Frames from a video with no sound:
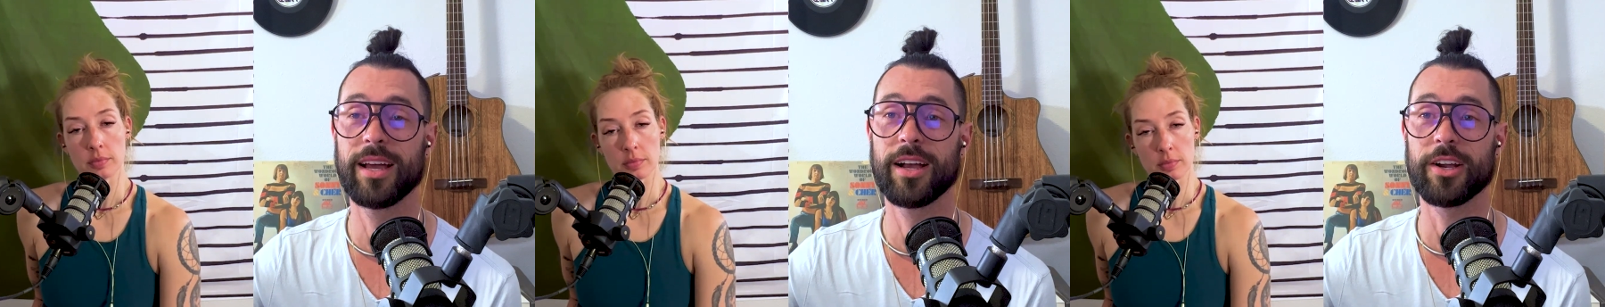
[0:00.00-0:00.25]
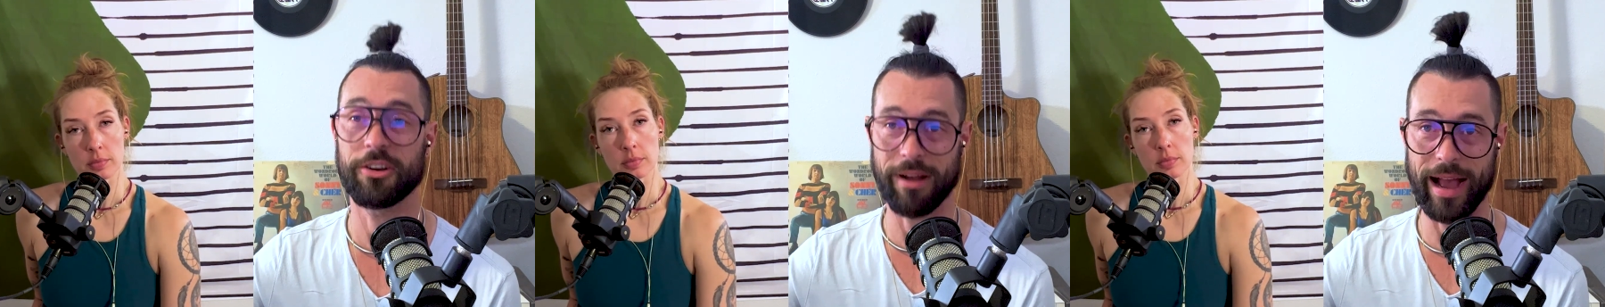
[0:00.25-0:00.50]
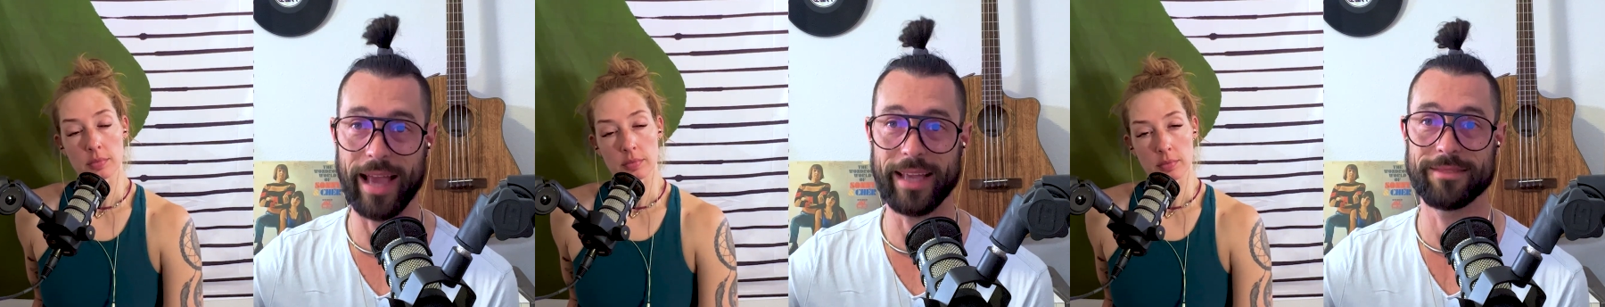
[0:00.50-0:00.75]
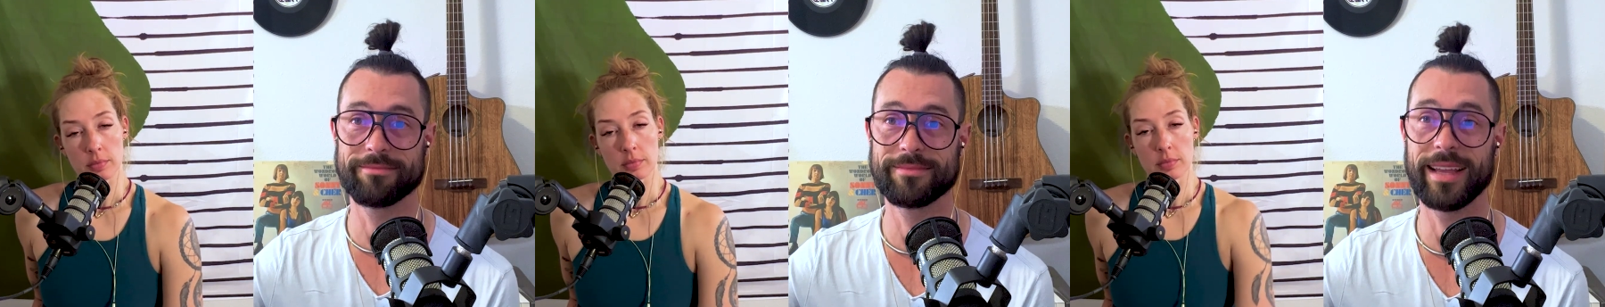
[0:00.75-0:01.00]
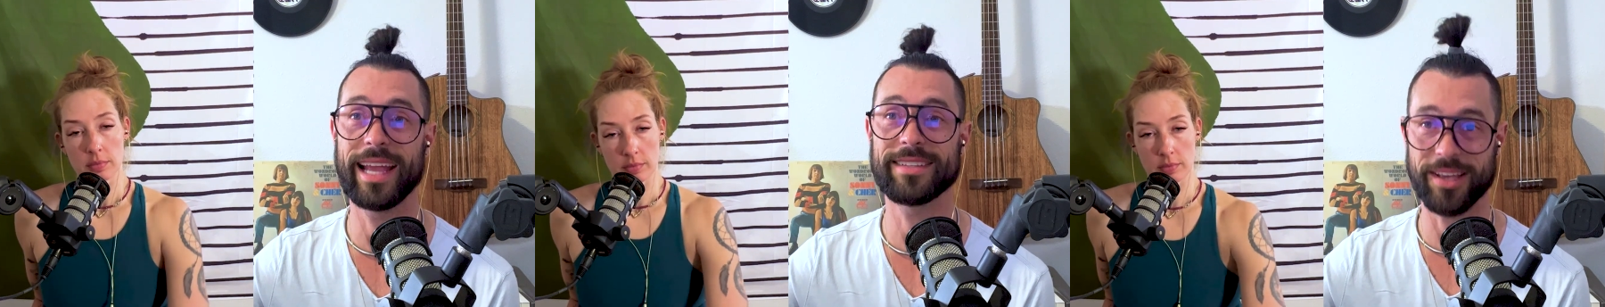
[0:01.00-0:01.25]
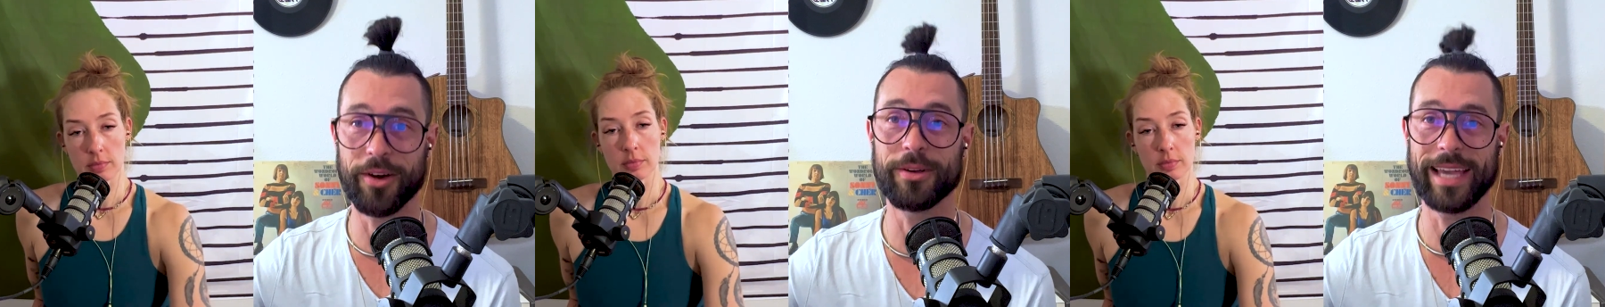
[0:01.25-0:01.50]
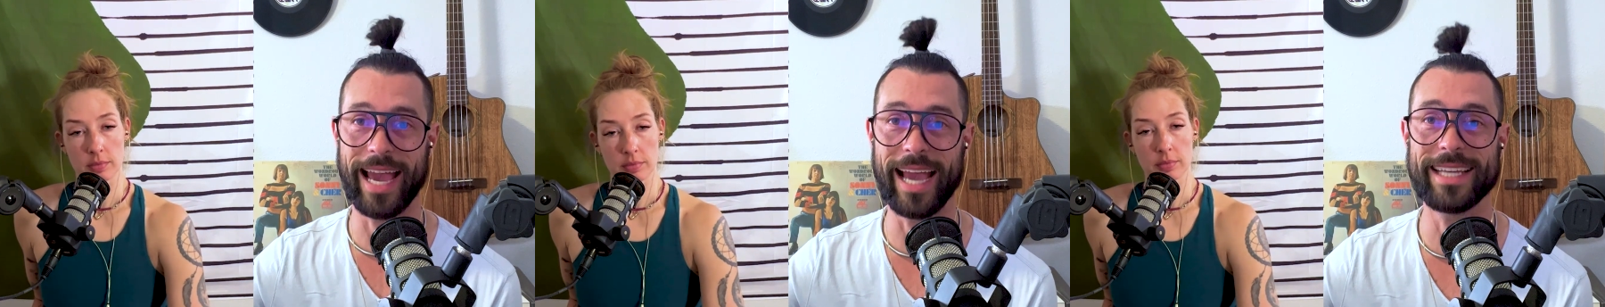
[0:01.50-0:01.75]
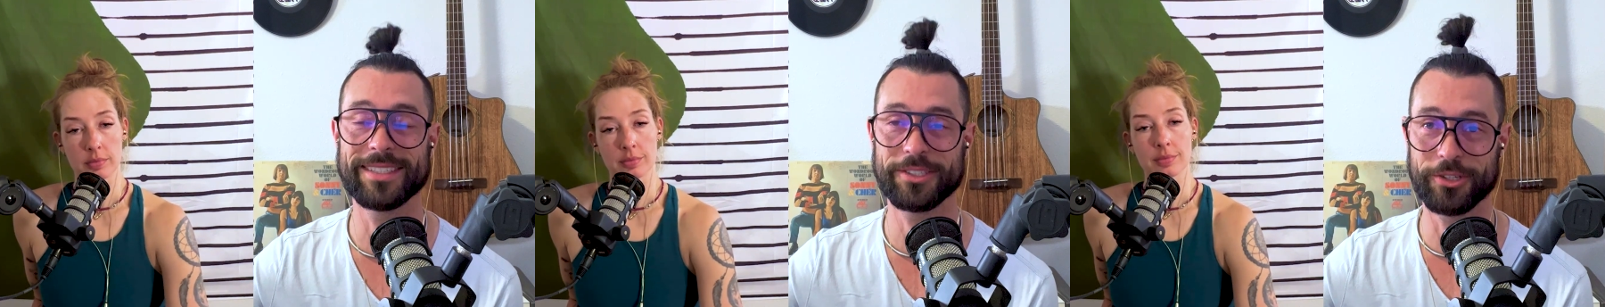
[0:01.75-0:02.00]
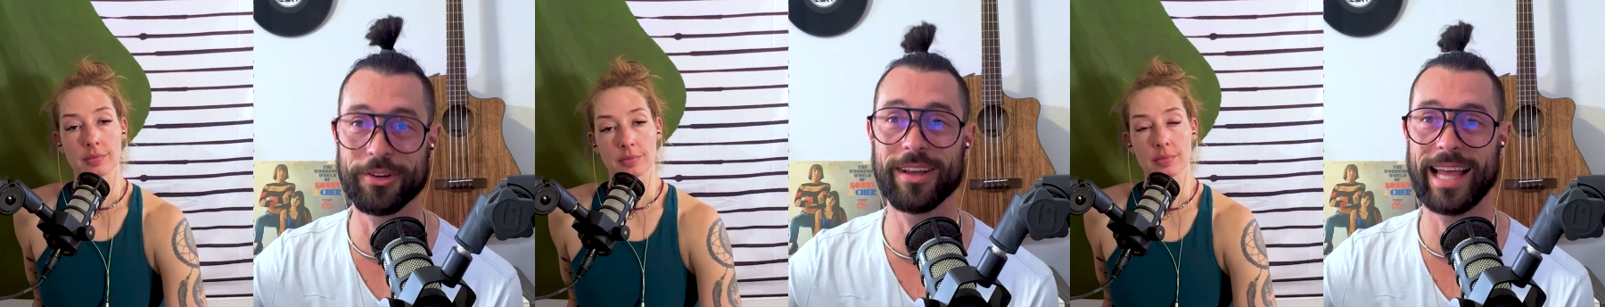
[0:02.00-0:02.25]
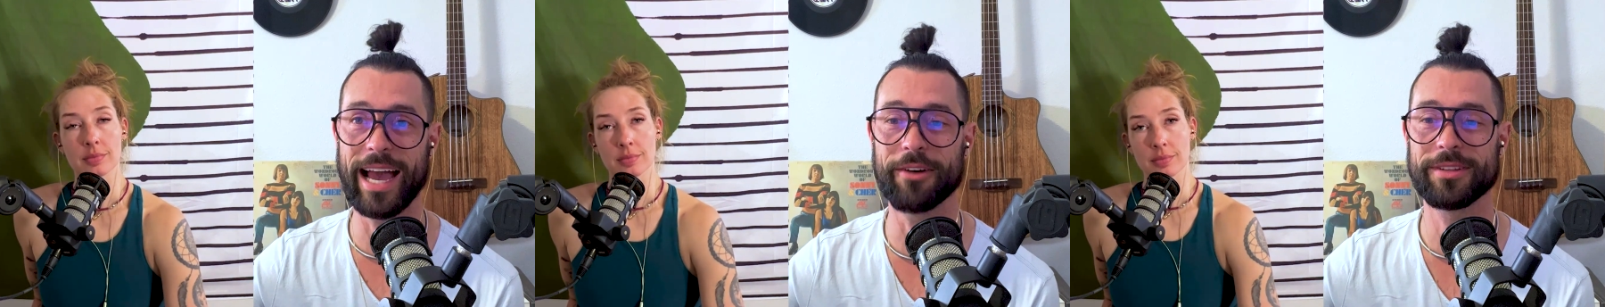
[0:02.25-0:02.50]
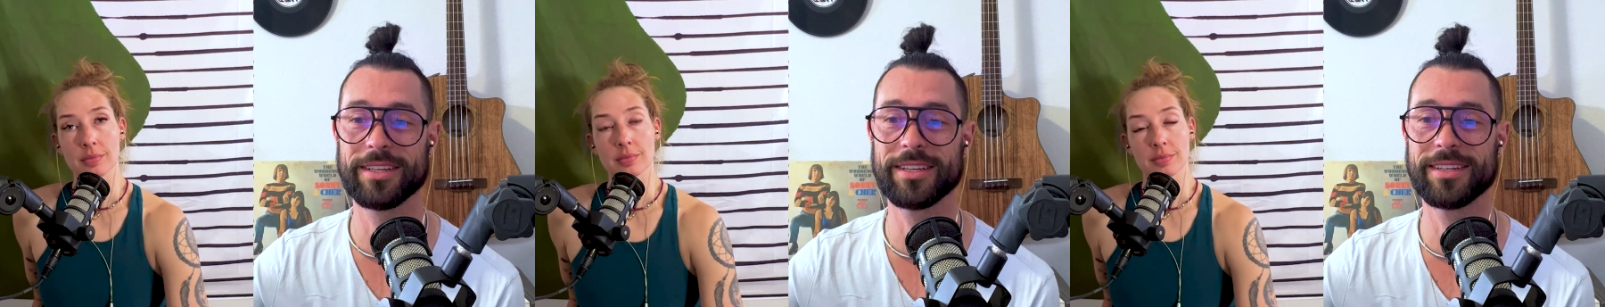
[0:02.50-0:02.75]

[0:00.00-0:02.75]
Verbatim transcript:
Speaker 1: cry. It's okay. You're allowed.